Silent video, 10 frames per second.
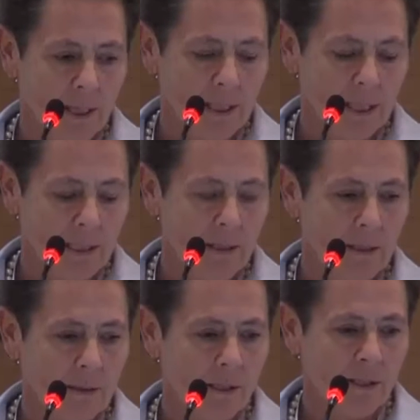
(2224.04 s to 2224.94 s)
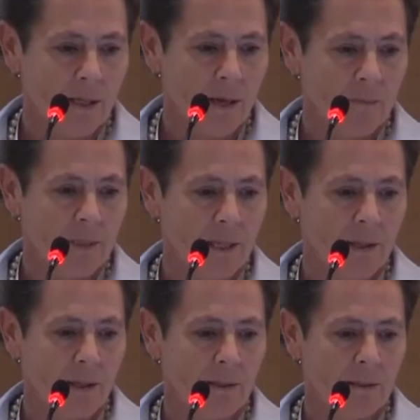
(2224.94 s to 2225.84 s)
I think I'll stop
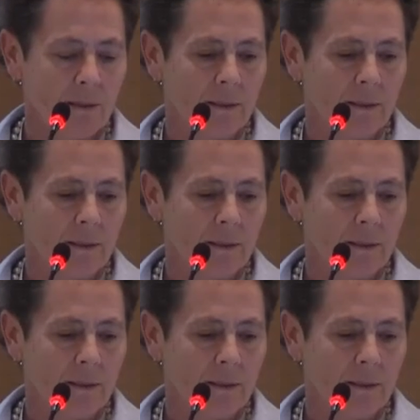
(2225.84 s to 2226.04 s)
there.